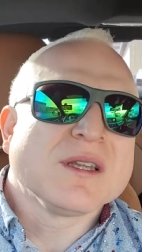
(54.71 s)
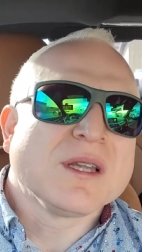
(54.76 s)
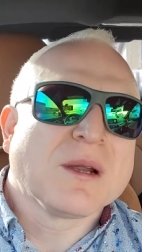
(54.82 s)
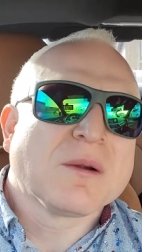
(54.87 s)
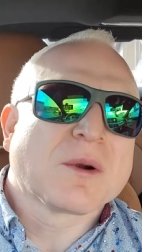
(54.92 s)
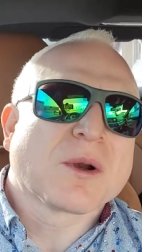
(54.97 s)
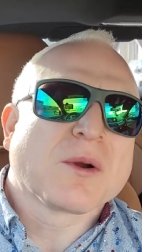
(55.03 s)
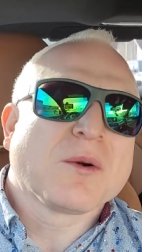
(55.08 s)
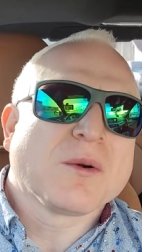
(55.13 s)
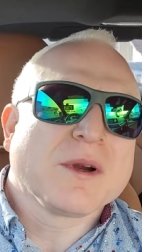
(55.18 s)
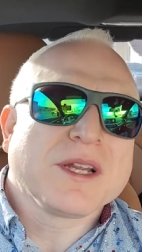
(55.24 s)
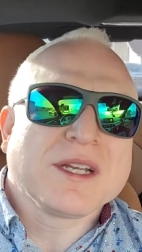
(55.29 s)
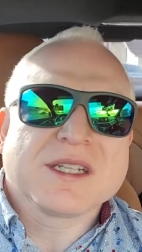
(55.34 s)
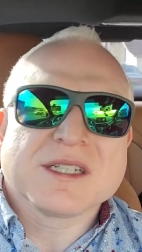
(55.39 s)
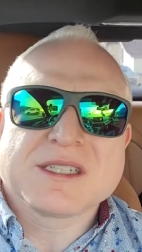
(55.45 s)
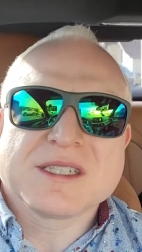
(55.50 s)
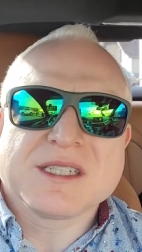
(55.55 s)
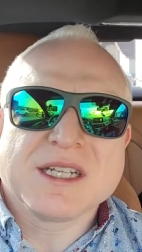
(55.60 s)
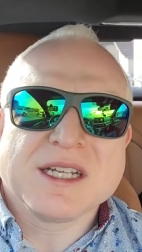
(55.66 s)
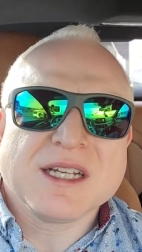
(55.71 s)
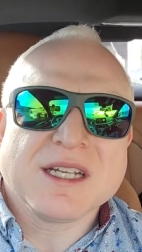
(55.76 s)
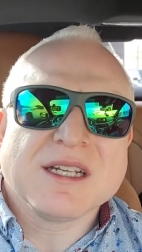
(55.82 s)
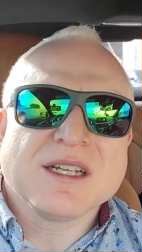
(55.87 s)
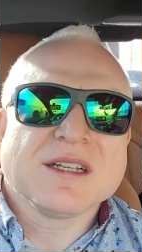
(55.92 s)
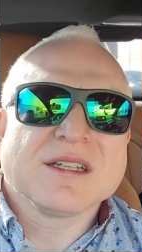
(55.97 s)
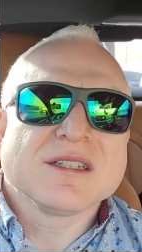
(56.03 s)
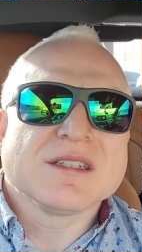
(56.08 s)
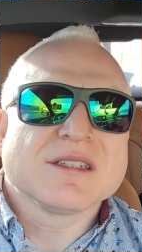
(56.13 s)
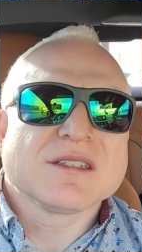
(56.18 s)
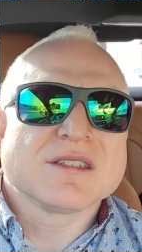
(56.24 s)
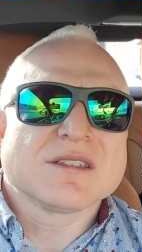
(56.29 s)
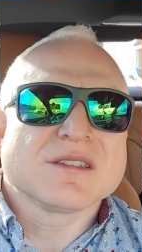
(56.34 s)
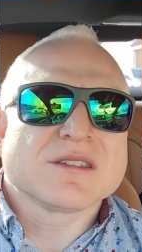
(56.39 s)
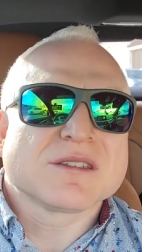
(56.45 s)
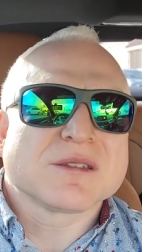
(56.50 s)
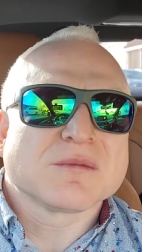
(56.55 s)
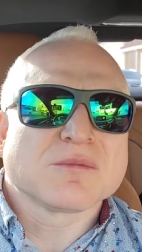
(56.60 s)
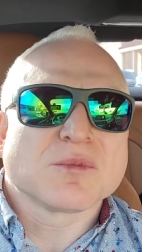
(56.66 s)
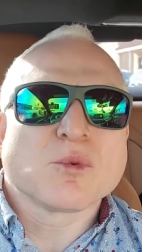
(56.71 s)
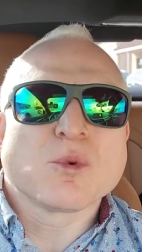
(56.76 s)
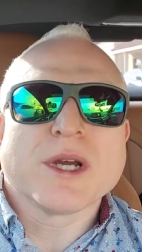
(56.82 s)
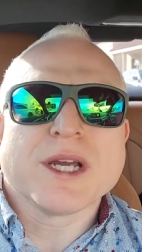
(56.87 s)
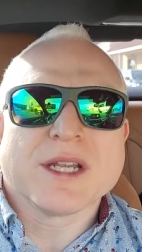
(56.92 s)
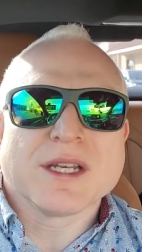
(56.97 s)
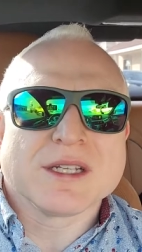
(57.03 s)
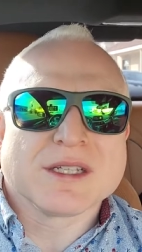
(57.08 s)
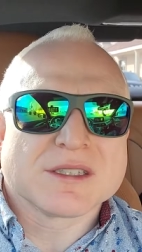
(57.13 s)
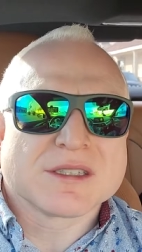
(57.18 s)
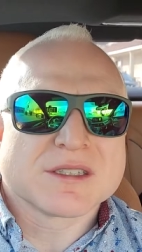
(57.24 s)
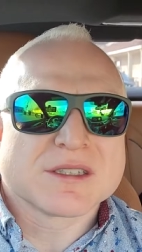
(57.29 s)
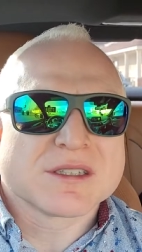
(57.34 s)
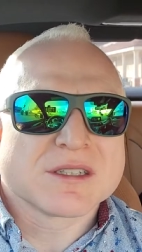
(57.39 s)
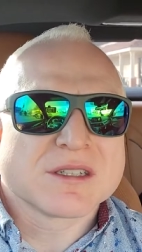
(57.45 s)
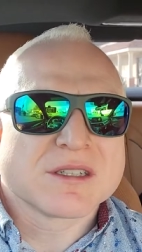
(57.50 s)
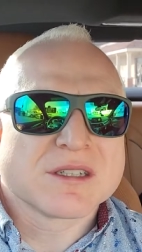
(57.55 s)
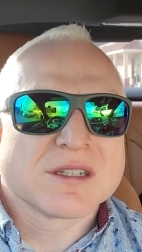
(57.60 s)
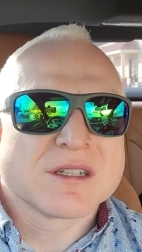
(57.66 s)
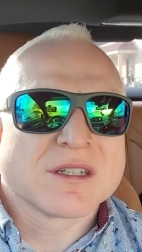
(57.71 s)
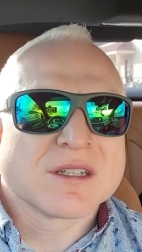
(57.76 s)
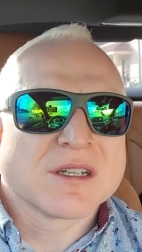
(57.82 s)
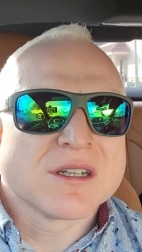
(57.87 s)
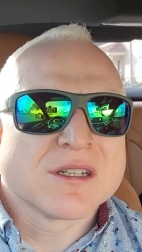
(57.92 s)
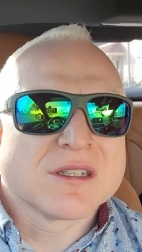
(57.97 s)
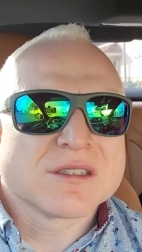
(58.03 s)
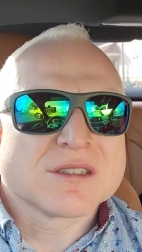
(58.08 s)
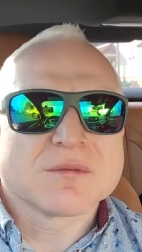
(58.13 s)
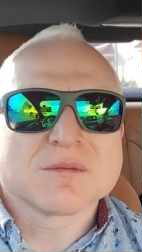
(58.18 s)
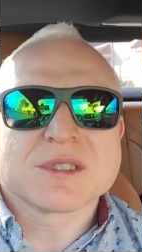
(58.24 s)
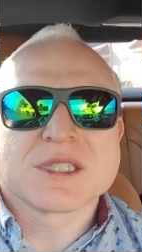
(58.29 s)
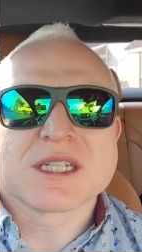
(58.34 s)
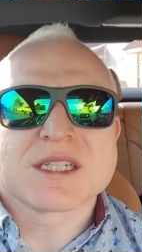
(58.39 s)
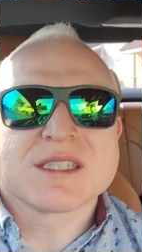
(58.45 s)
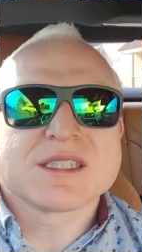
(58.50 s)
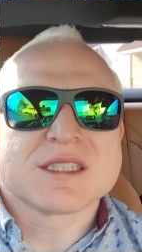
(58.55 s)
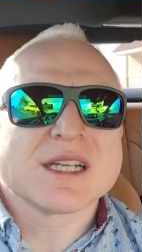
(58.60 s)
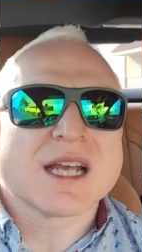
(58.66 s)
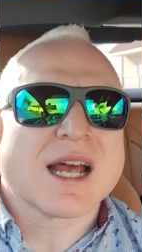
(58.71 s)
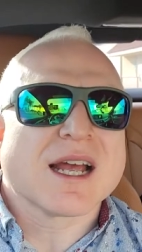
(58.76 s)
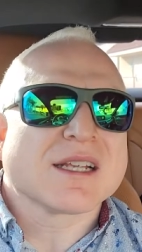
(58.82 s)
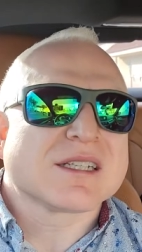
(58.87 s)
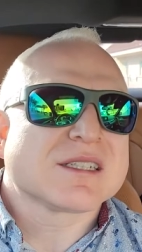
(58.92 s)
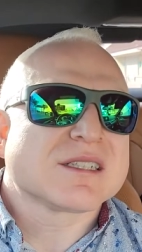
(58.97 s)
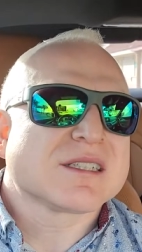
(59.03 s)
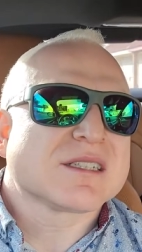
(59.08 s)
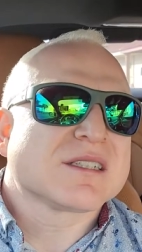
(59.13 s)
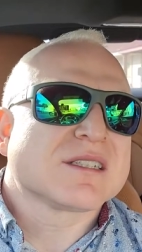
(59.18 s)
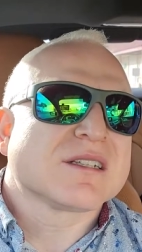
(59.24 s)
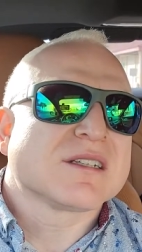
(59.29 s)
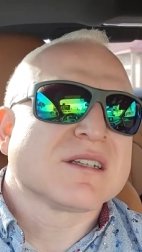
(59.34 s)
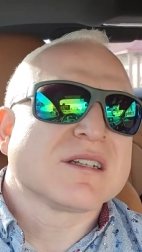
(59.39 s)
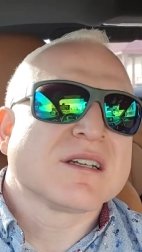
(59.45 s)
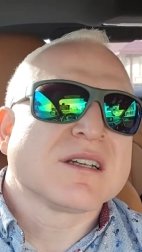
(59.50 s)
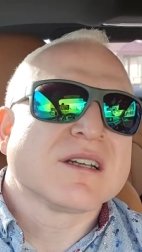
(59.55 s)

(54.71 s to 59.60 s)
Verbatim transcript: they were going to see some wins, some success.